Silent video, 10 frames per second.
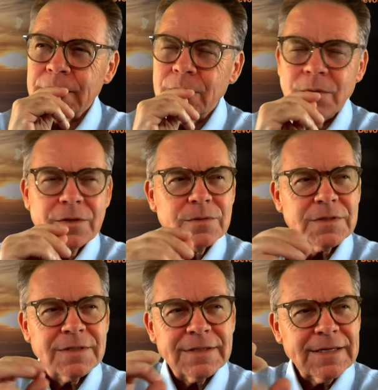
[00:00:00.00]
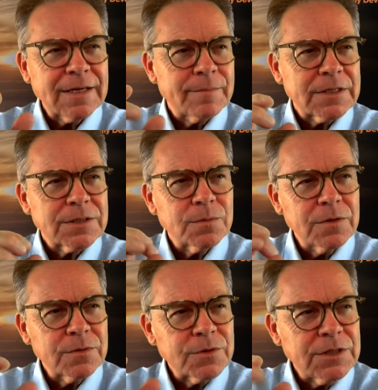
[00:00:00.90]
ligaments, one
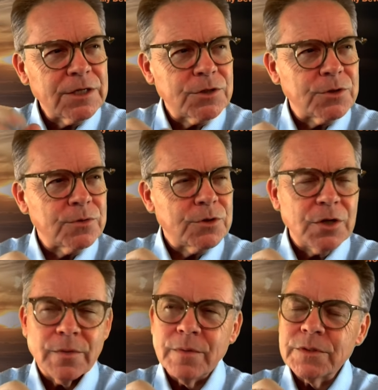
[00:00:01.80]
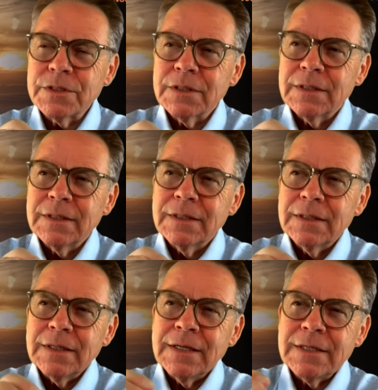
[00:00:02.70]
of those tissues. You know, it was
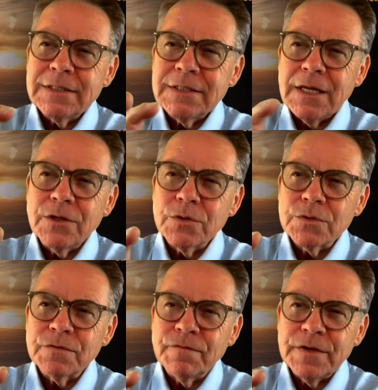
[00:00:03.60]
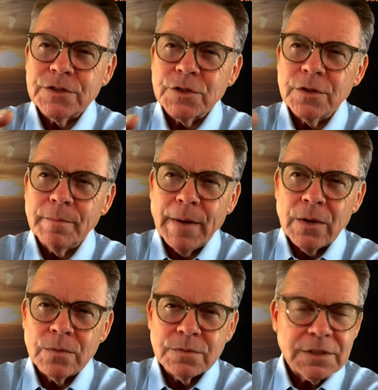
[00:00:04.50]
in Ezekiel's vision, the
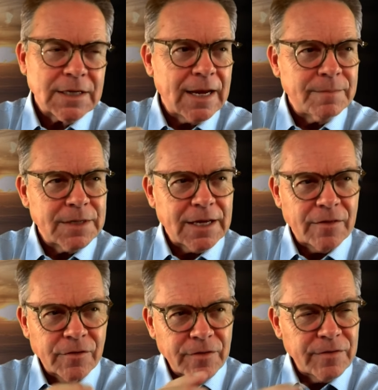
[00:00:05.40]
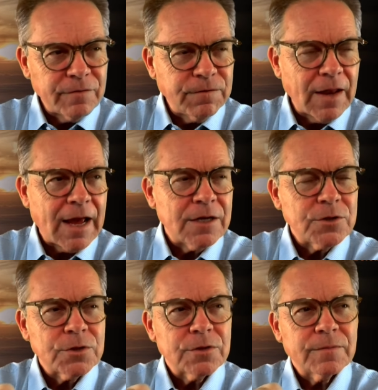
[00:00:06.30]
bones came together, then the
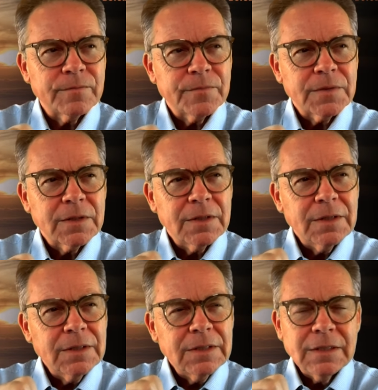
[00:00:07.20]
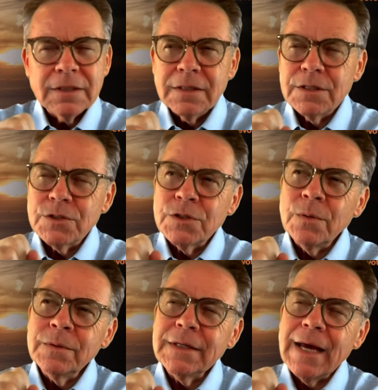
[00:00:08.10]
flesh. The
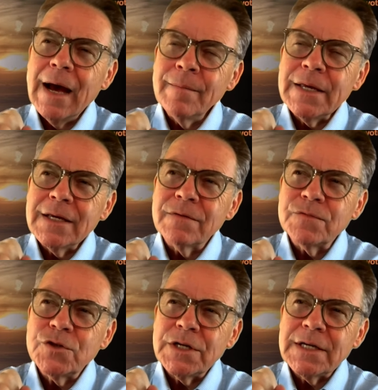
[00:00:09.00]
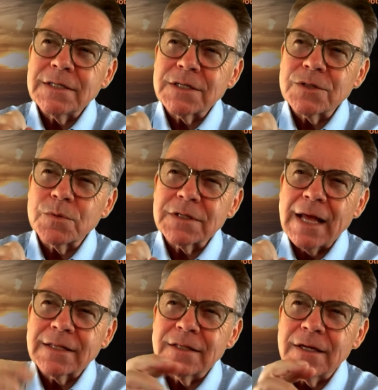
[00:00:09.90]
soon coming of Jesus was
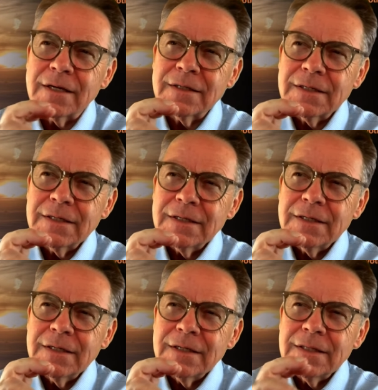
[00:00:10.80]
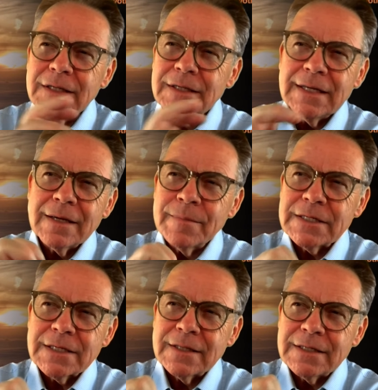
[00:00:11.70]
like the
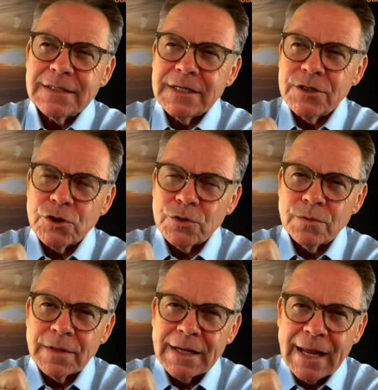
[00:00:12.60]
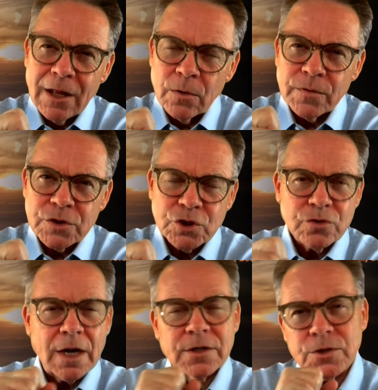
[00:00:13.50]
ligaments and the tissue that held the
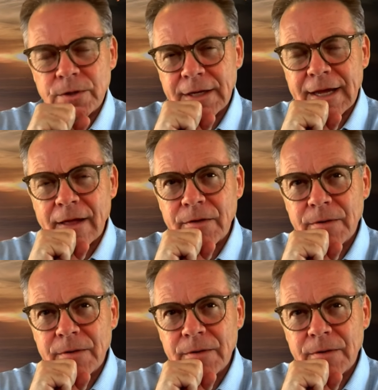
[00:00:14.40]
structure together.